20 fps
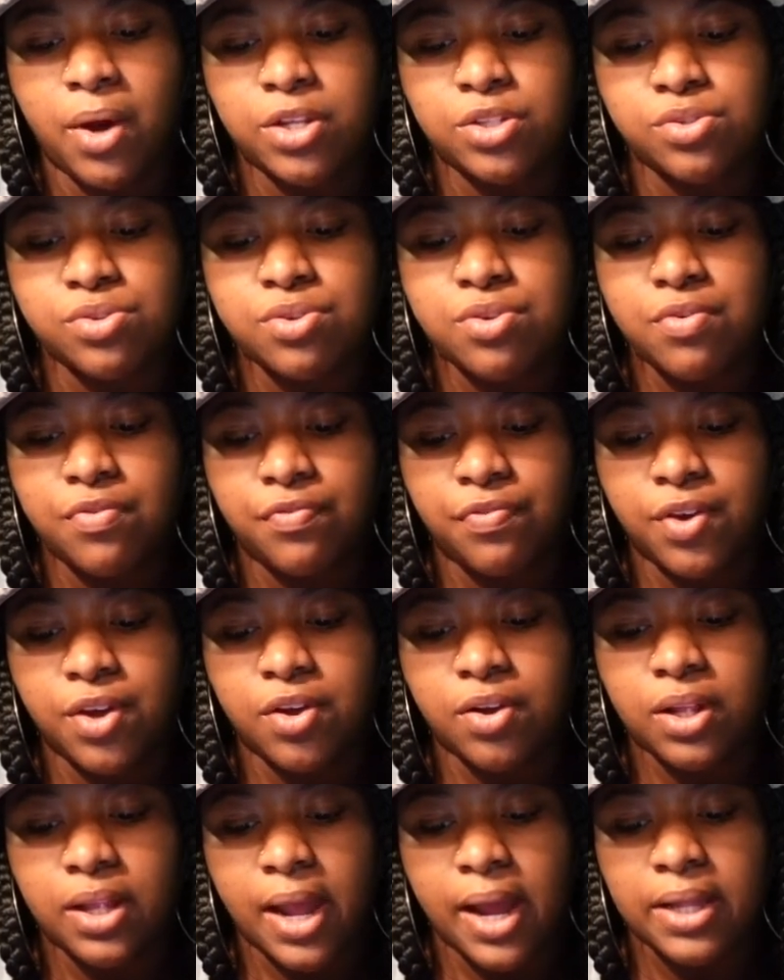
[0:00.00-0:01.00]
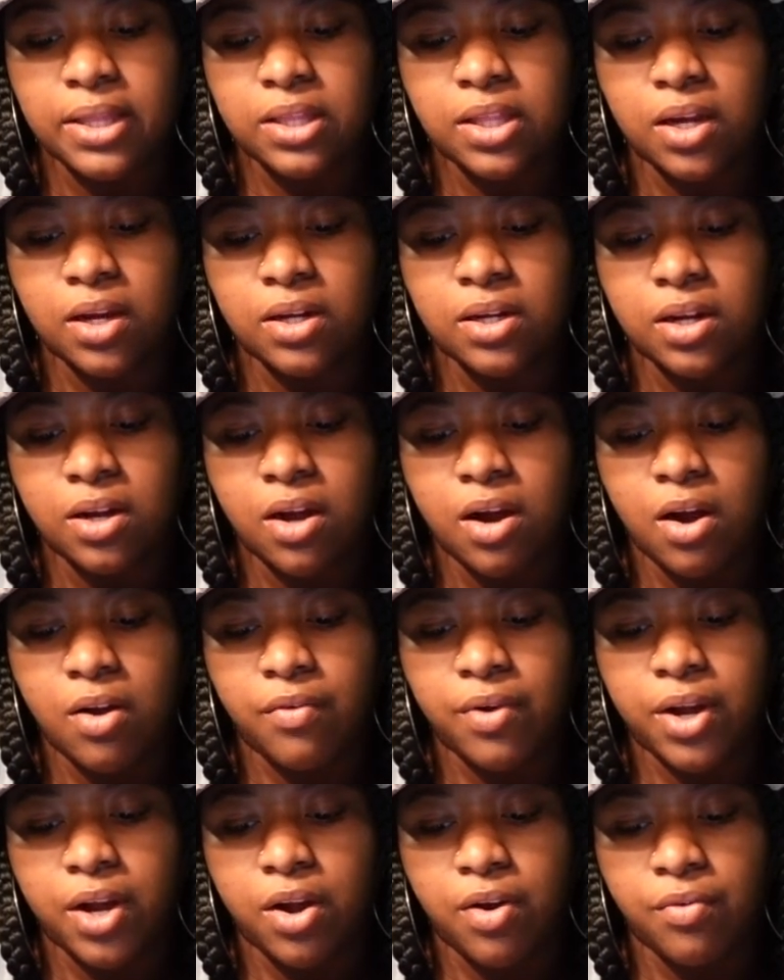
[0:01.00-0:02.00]
do you feel like the
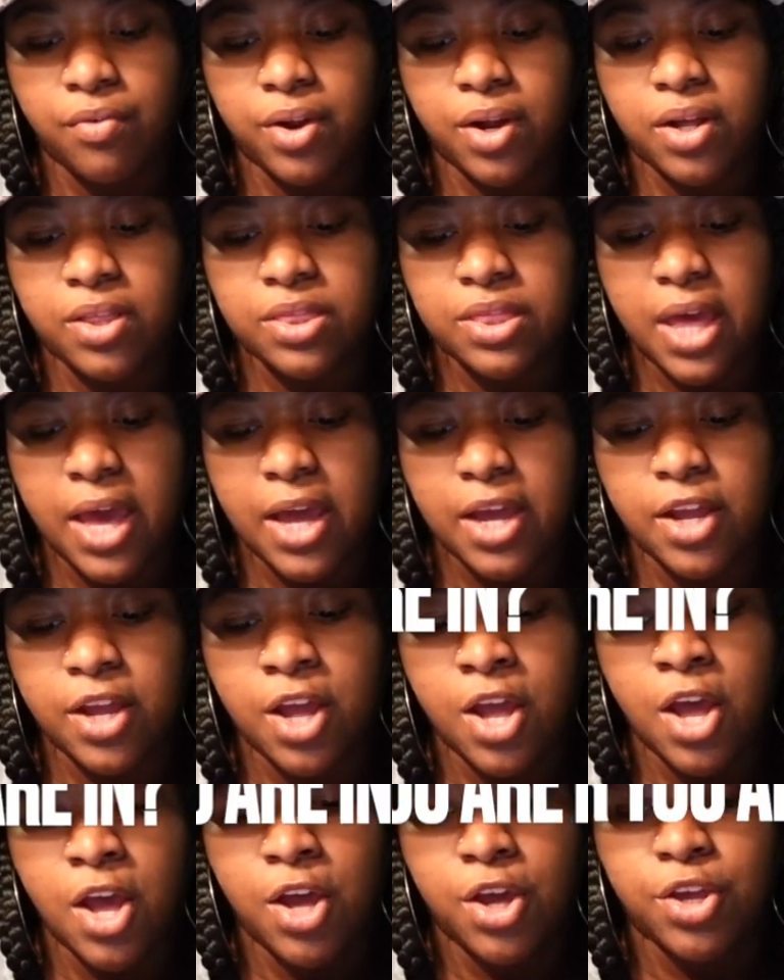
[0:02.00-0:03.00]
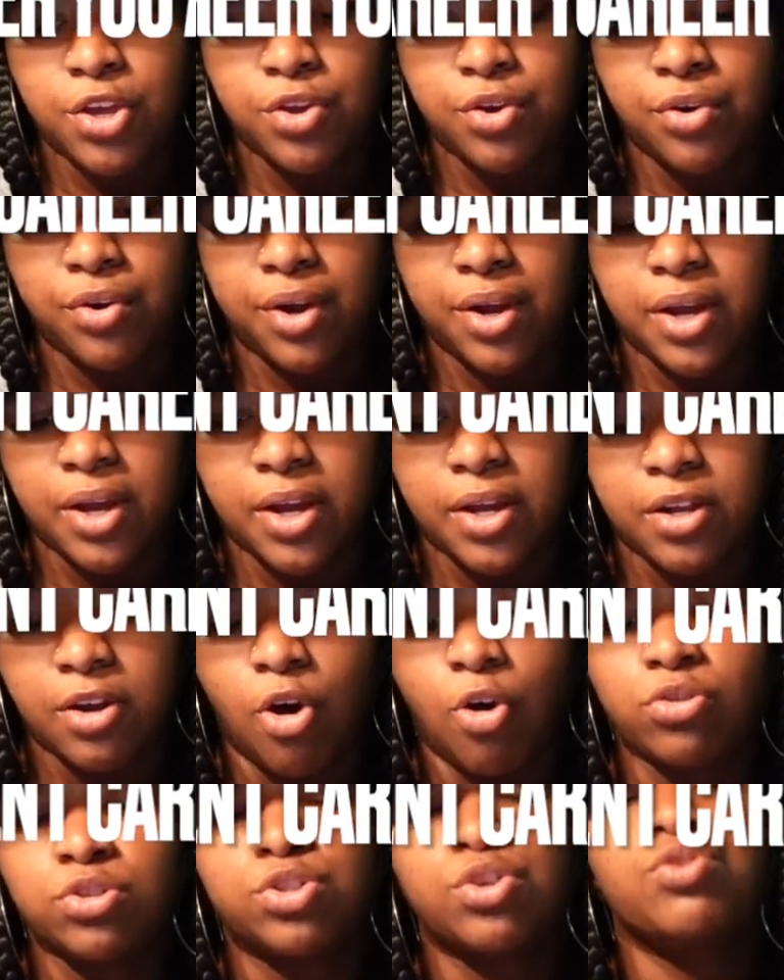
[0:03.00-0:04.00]
current career that you're in.
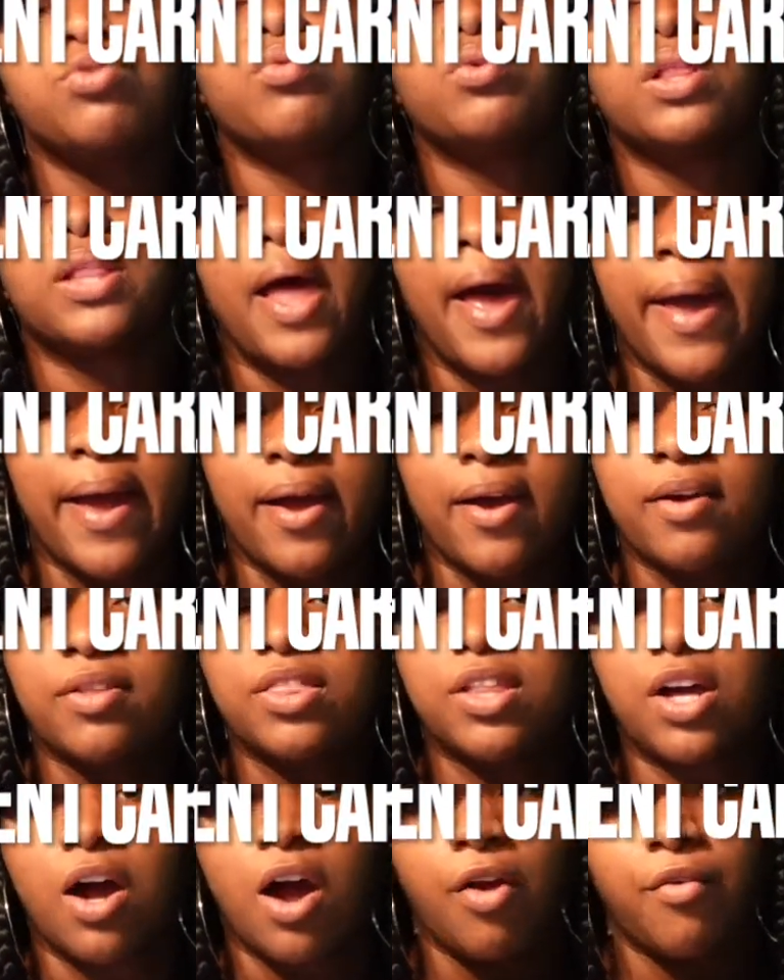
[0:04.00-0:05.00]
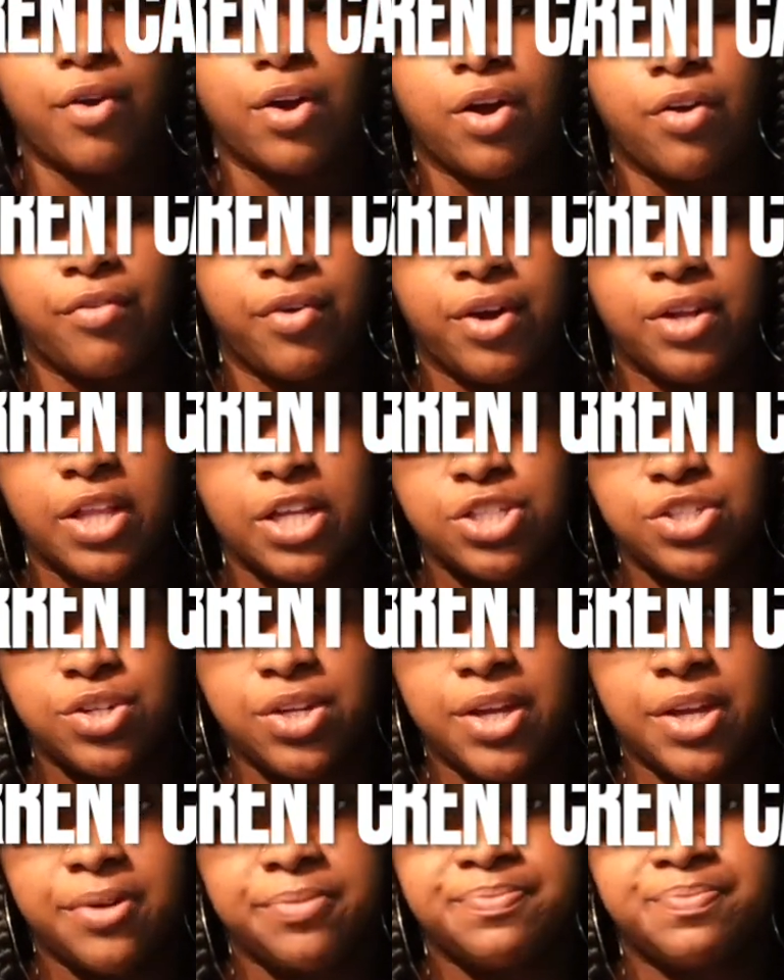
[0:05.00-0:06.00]
Oh, do you like the current career that you're
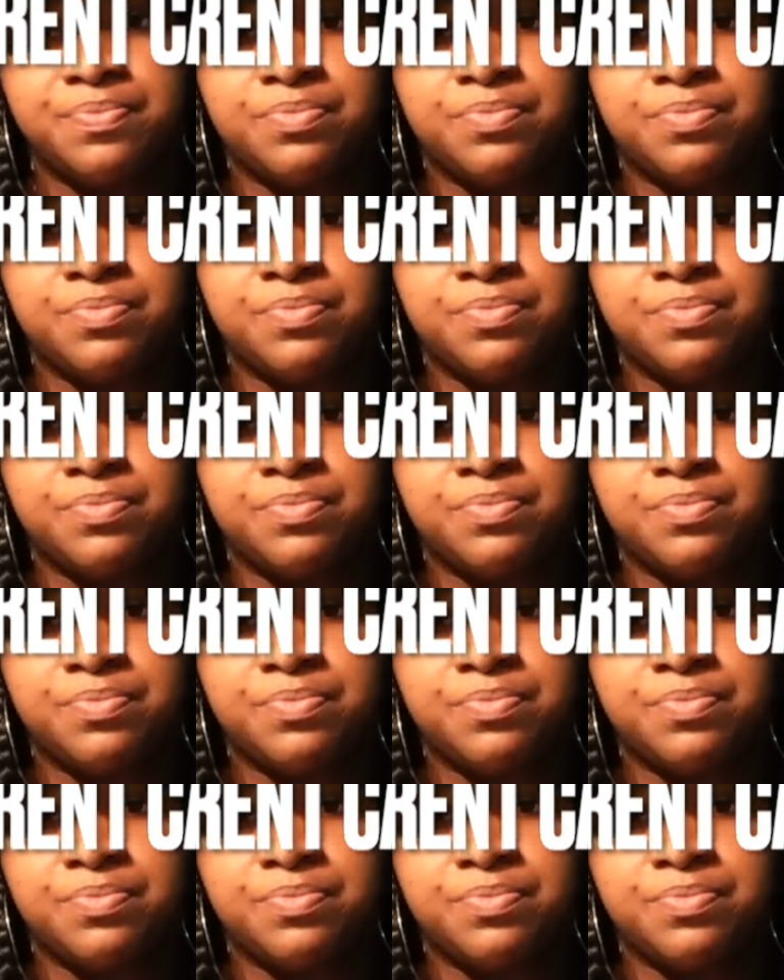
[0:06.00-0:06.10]
in?